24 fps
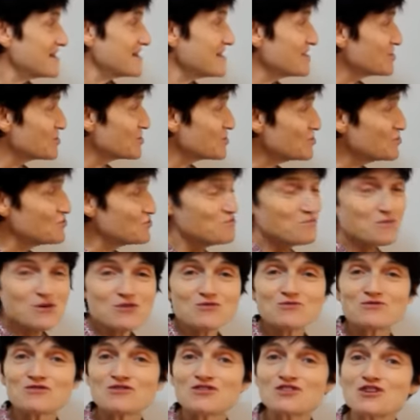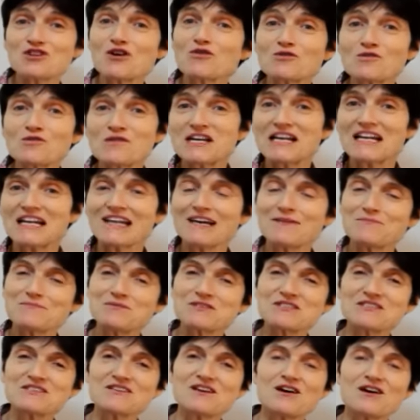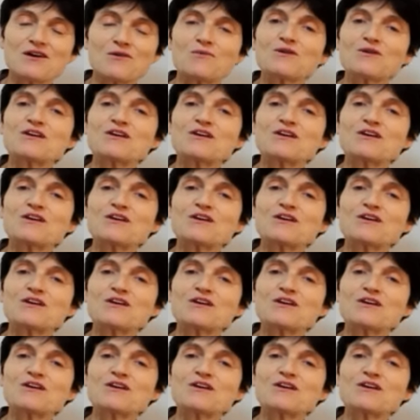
This new moon solar eclipse